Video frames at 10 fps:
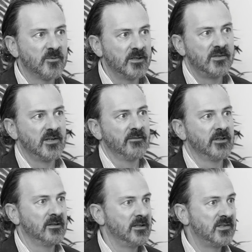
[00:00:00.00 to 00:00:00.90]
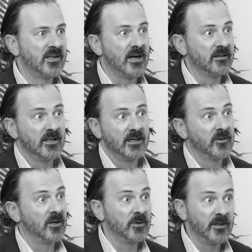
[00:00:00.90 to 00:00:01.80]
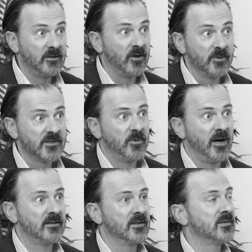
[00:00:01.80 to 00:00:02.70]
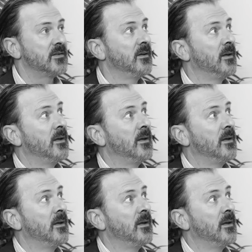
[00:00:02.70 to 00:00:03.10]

27, and he started their global e-commerce practice